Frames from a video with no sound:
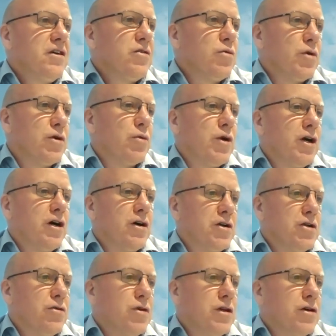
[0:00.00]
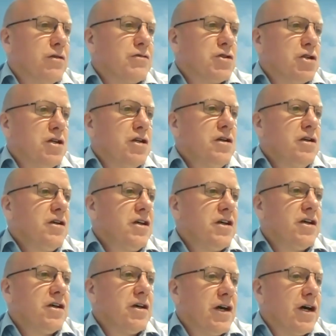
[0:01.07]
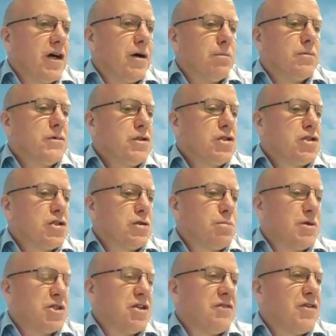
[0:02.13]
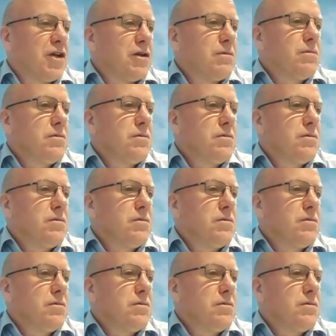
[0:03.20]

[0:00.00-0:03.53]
we, we are doing obviously um, specific